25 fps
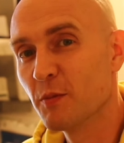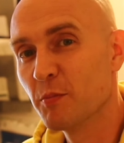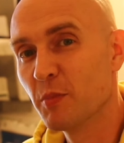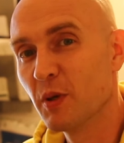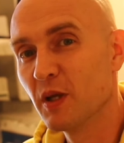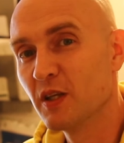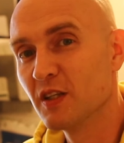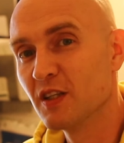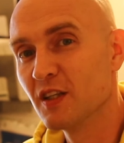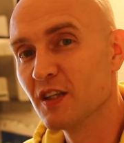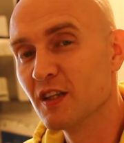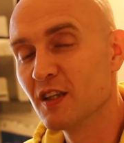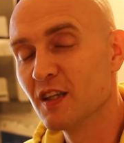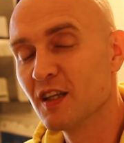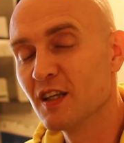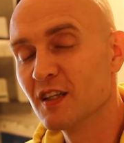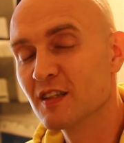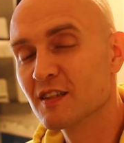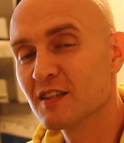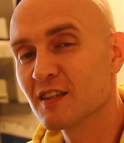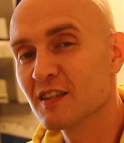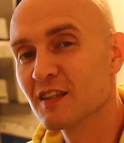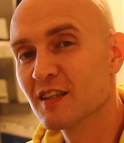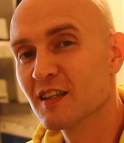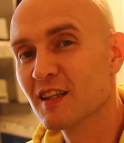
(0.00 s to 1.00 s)
opinion
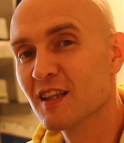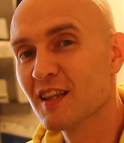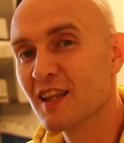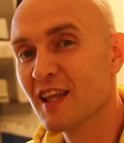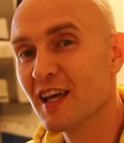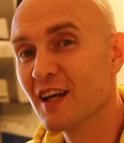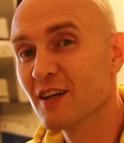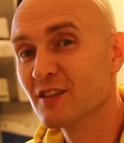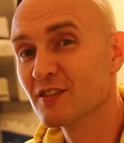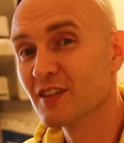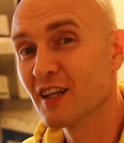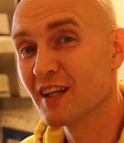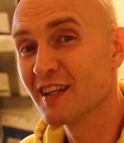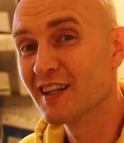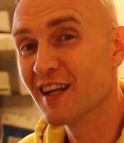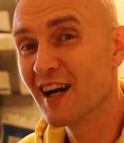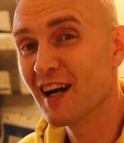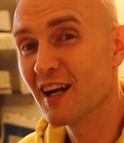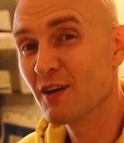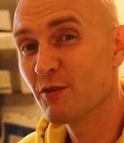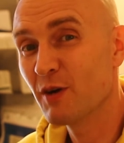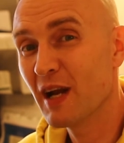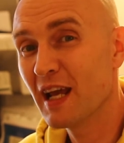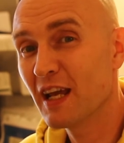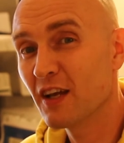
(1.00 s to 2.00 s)
that there's a
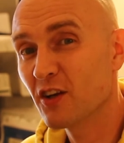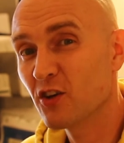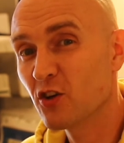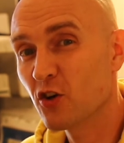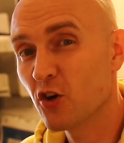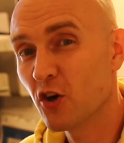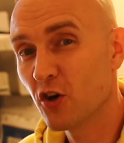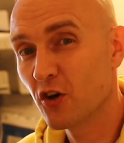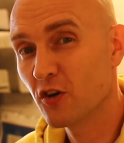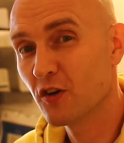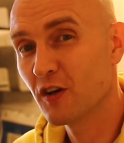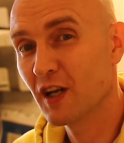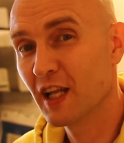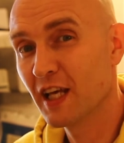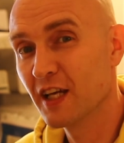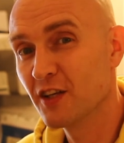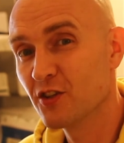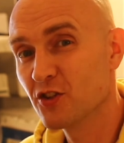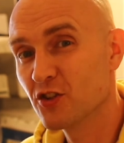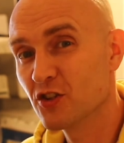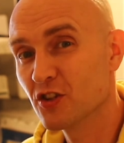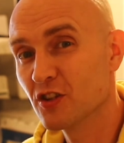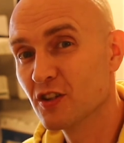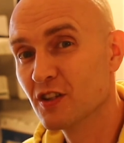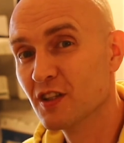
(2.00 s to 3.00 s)
direct
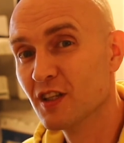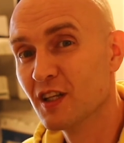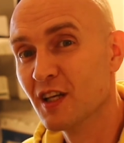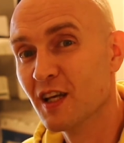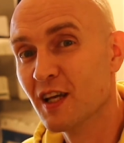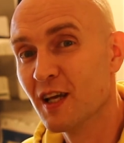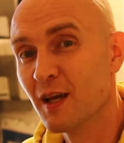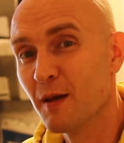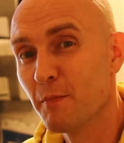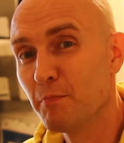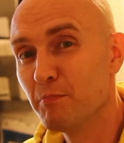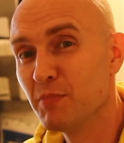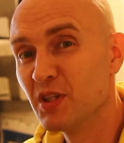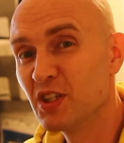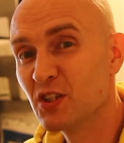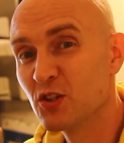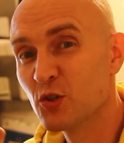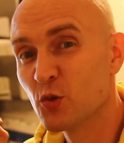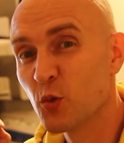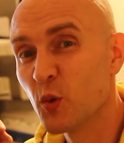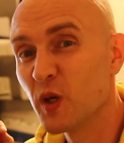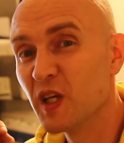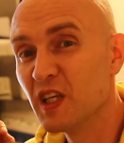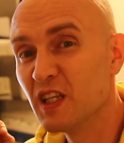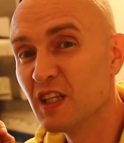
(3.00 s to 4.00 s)
correlation
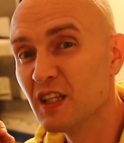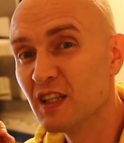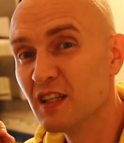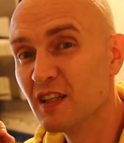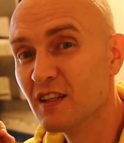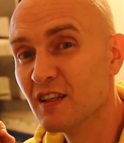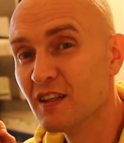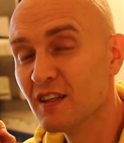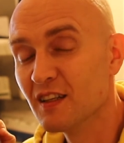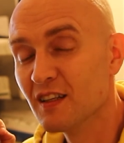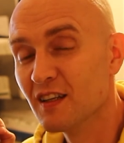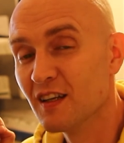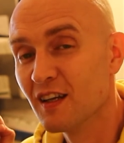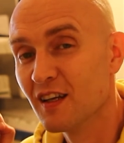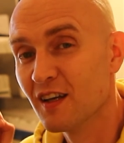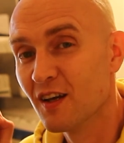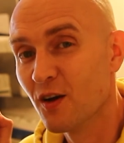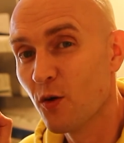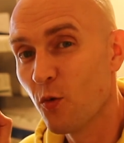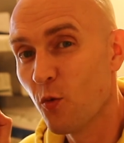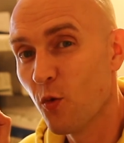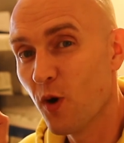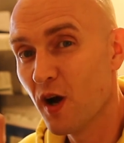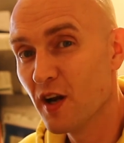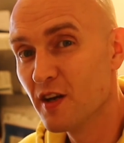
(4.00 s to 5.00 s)
between
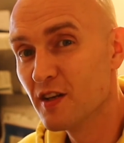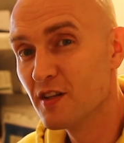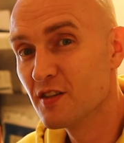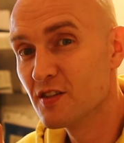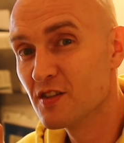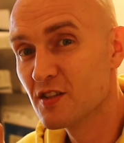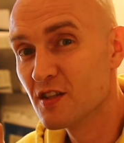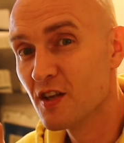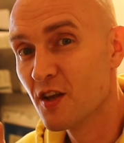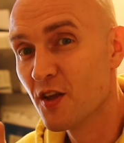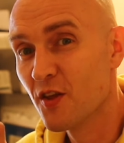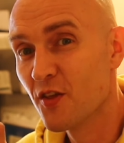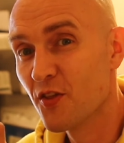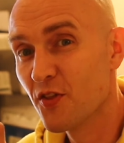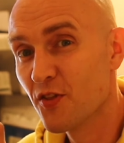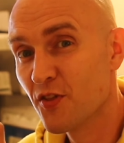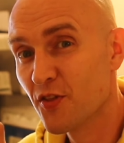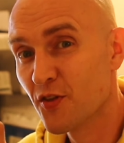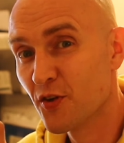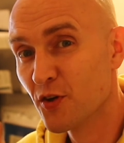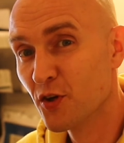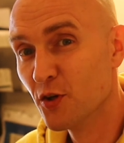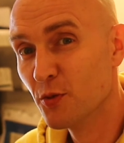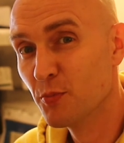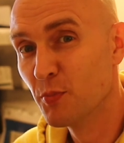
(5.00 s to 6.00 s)
one's
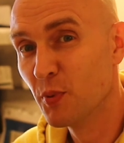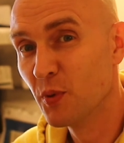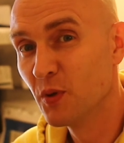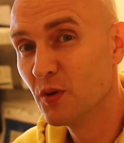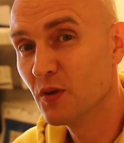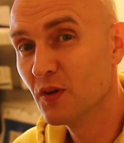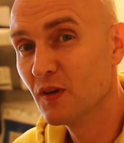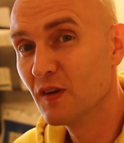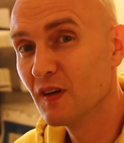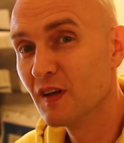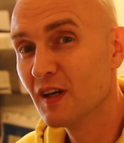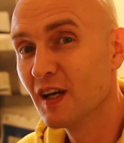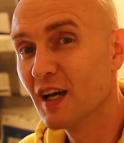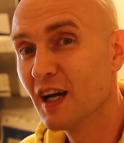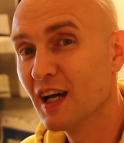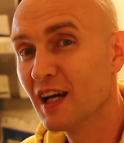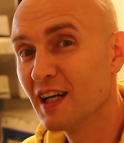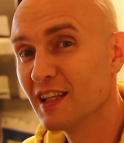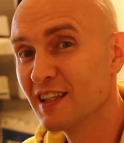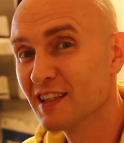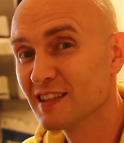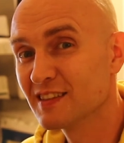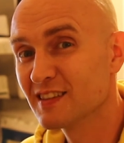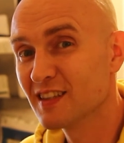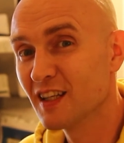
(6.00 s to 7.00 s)
throughput
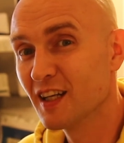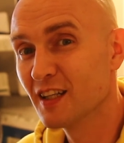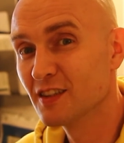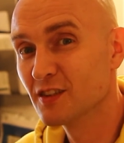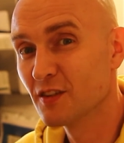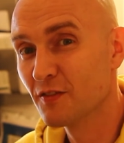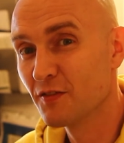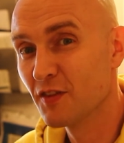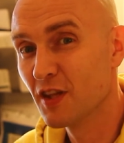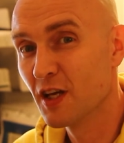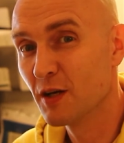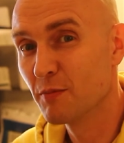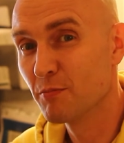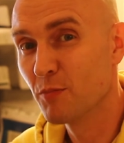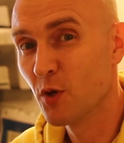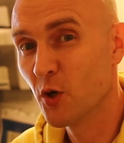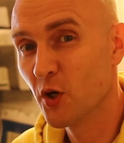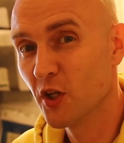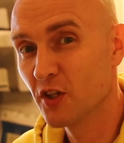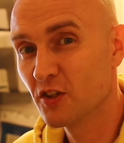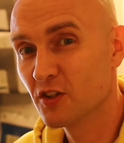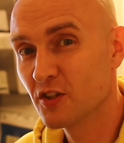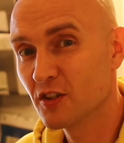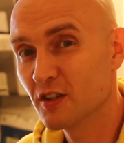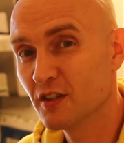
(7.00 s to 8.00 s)
and the size of their
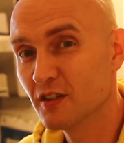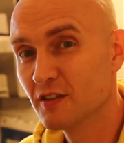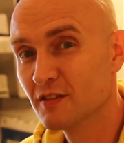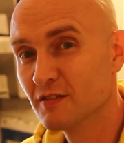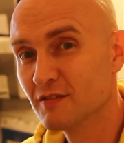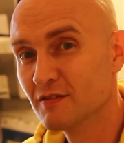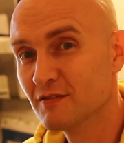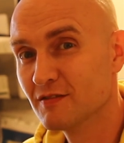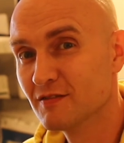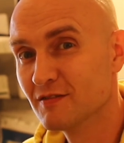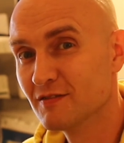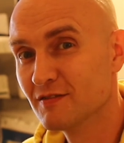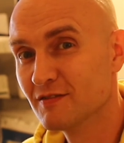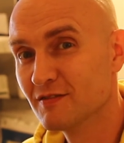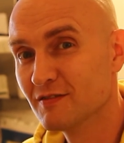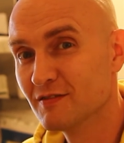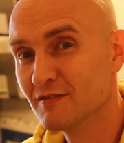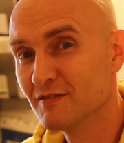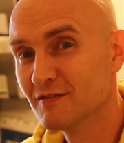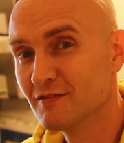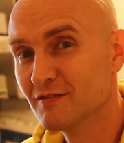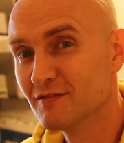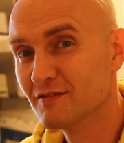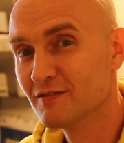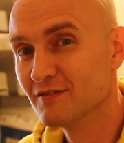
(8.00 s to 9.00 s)
monitor.
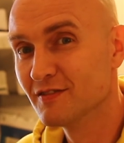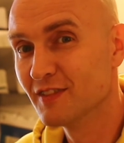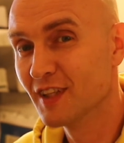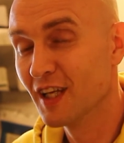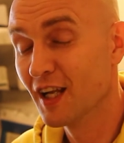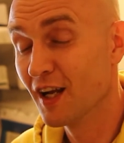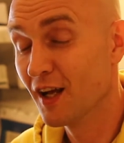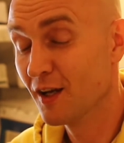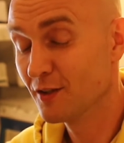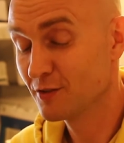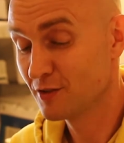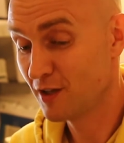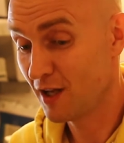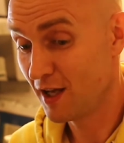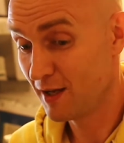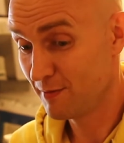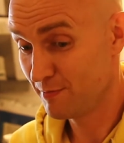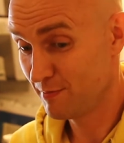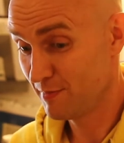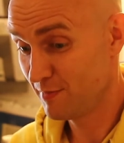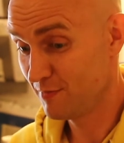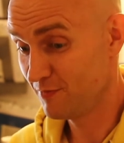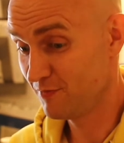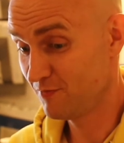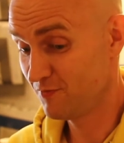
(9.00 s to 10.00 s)
And I was like,
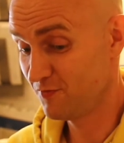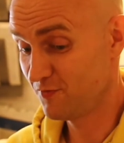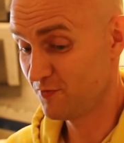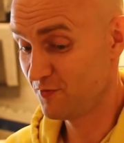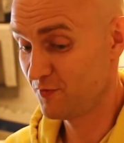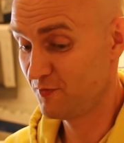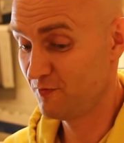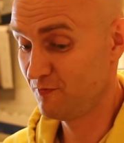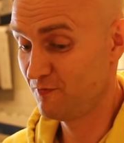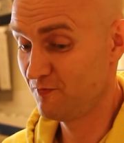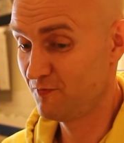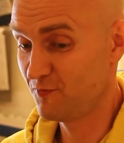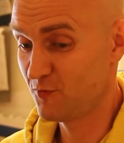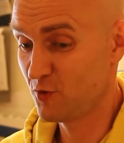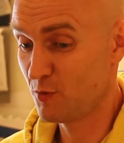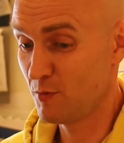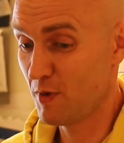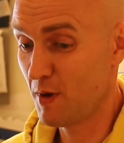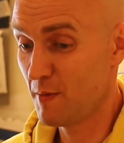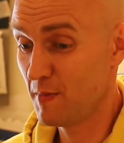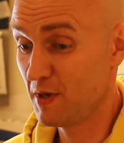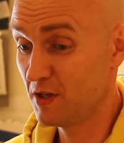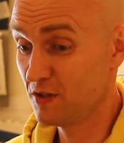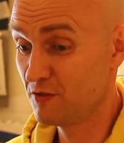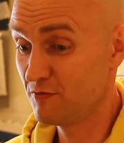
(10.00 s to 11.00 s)
to
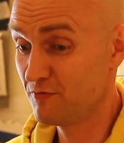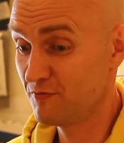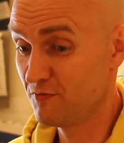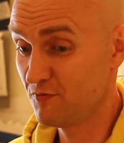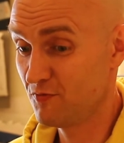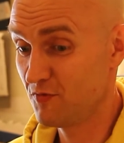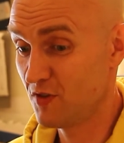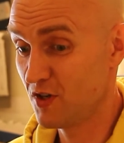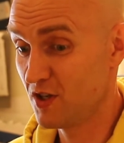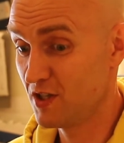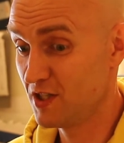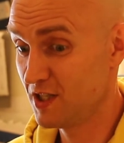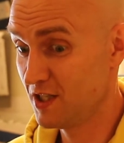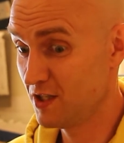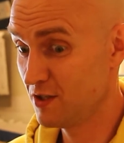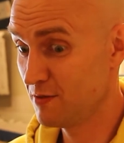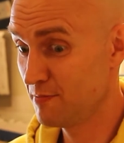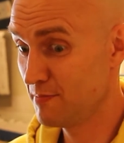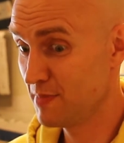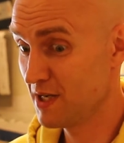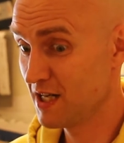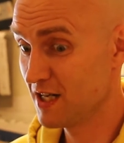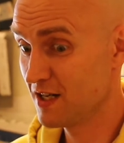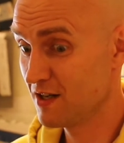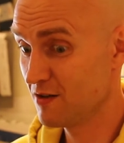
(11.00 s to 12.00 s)
my manager, I need a
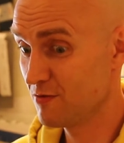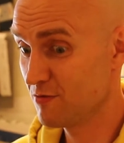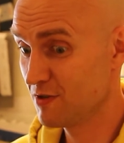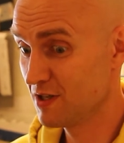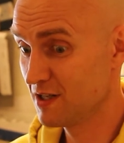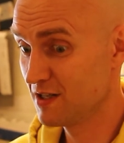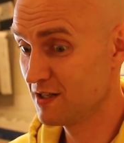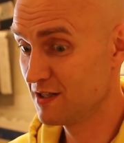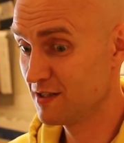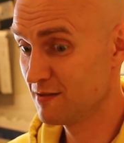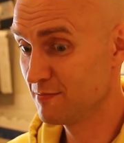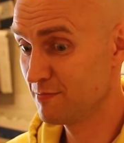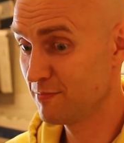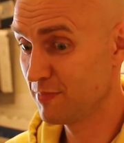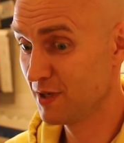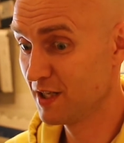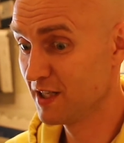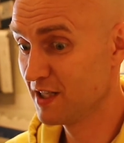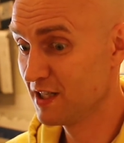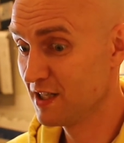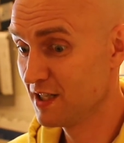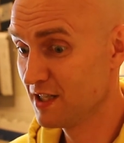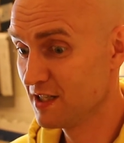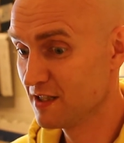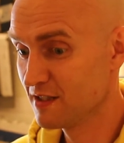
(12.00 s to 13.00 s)
bigger one,
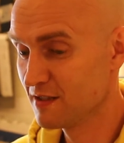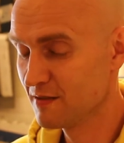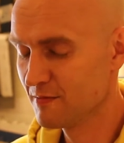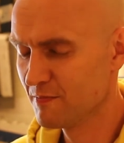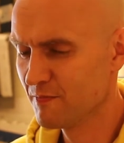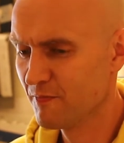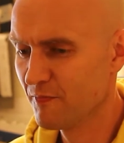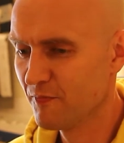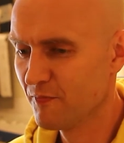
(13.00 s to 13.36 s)
please.